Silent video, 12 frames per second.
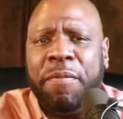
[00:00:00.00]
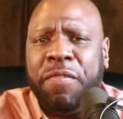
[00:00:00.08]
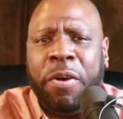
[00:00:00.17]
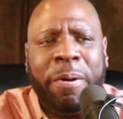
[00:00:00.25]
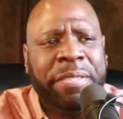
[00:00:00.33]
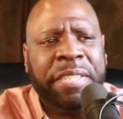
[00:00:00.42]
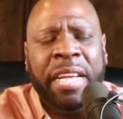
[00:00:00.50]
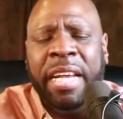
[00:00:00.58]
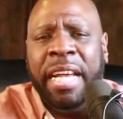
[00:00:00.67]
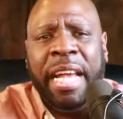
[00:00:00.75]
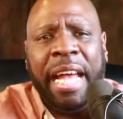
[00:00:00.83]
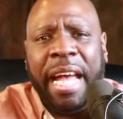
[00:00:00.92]
But folks,
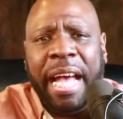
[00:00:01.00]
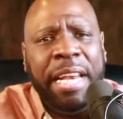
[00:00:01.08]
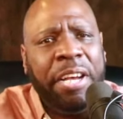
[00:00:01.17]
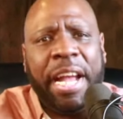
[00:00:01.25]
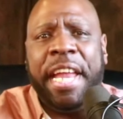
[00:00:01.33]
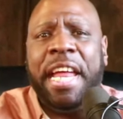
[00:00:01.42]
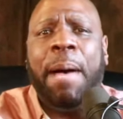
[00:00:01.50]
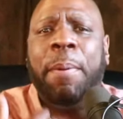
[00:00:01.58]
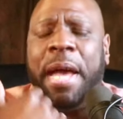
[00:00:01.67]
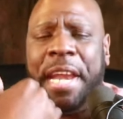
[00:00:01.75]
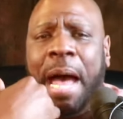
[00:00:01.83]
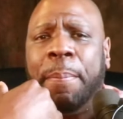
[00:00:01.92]
and look, and
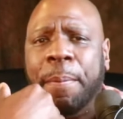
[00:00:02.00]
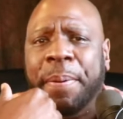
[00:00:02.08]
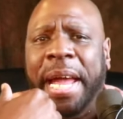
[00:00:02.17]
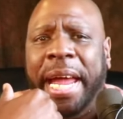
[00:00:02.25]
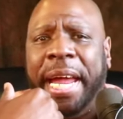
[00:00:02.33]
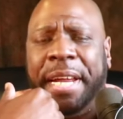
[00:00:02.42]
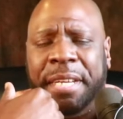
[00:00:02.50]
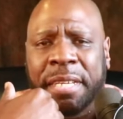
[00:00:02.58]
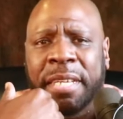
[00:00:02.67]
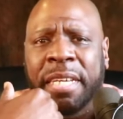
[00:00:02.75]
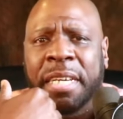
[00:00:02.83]
I'm and I'm prepared